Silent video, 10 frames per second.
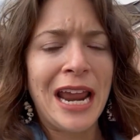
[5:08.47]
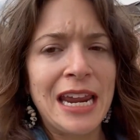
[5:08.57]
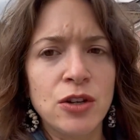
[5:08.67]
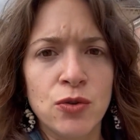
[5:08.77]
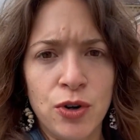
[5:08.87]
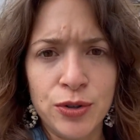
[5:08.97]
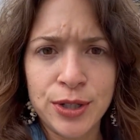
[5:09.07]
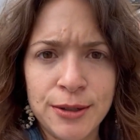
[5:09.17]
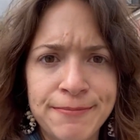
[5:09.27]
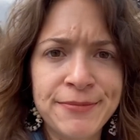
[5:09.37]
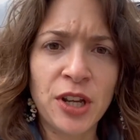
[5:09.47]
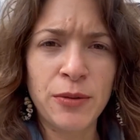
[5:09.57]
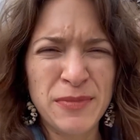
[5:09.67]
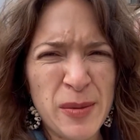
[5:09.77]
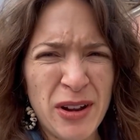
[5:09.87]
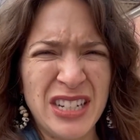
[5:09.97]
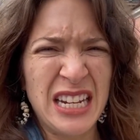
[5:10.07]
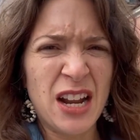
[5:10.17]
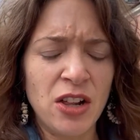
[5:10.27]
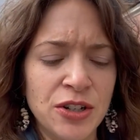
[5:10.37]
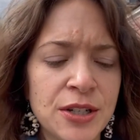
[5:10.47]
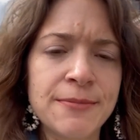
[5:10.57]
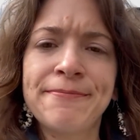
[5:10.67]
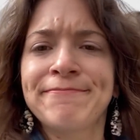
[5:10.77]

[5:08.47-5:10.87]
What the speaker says: €8, so about $10.